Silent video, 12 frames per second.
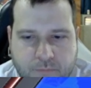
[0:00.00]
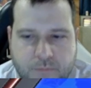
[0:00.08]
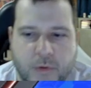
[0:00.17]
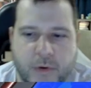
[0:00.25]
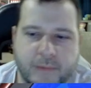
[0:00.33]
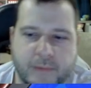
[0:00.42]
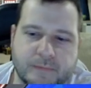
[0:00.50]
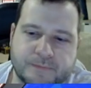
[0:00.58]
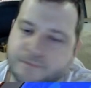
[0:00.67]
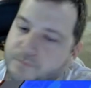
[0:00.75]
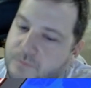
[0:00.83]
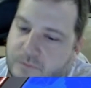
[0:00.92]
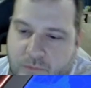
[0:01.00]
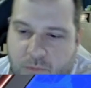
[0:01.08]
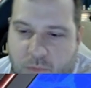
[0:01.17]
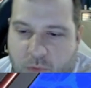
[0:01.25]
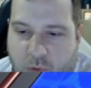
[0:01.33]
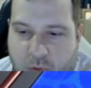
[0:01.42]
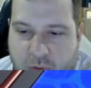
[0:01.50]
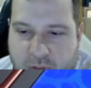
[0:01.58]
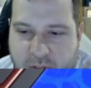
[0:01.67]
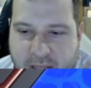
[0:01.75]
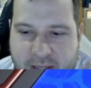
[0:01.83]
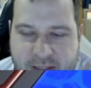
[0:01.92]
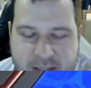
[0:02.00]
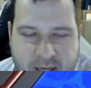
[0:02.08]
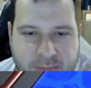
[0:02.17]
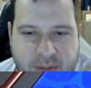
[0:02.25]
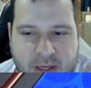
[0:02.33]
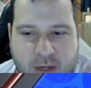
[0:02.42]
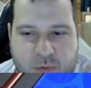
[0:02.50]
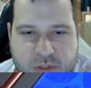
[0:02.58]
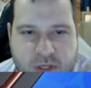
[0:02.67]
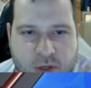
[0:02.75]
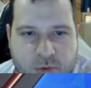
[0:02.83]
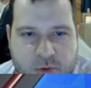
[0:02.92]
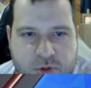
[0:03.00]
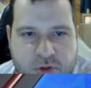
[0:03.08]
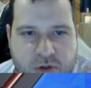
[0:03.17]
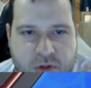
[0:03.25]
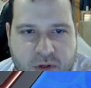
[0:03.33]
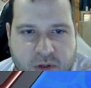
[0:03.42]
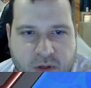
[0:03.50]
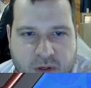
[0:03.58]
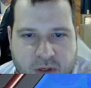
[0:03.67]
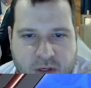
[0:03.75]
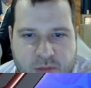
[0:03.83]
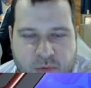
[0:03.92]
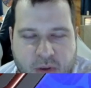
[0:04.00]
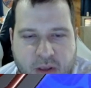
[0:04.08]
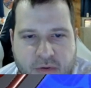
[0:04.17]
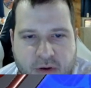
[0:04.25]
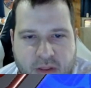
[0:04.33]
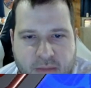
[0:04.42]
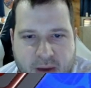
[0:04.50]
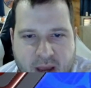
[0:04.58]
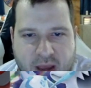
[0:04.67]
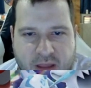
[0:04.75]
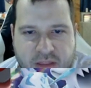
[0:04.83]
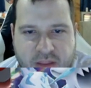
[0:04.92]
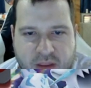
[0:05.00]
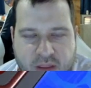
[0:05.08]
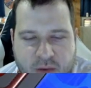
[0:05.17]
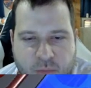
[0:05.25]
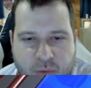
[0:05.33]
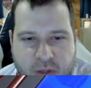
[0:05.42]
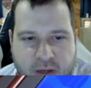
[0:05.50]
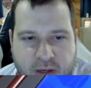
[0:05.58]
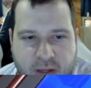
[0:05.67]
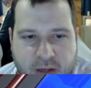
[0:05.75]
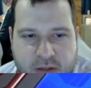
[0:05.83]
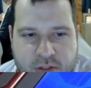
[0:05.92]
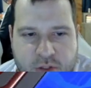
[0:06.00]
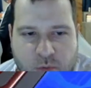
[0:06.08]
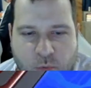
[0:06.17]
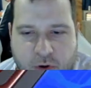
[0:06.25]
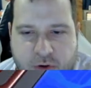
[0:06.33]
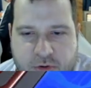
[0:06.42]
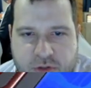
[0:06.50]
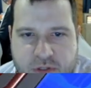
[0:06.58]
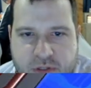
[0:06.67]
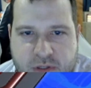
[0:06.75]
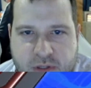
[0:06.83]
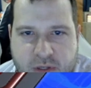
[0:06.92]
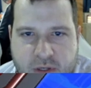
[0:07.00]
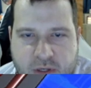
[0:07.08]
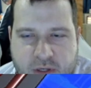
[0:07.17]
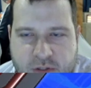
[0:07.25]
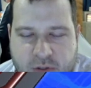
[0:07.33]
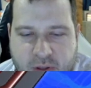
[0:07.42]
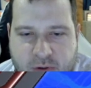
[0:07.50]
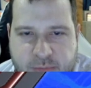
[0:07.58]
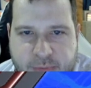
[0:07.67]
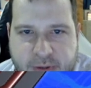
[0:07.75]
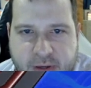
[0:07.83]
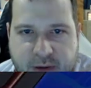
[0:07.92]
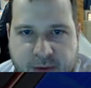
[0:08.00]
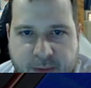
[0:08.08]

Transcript: Okay. That top deck was huge, because we can get rid of the path, and then we can get 2 more energies. So that was big.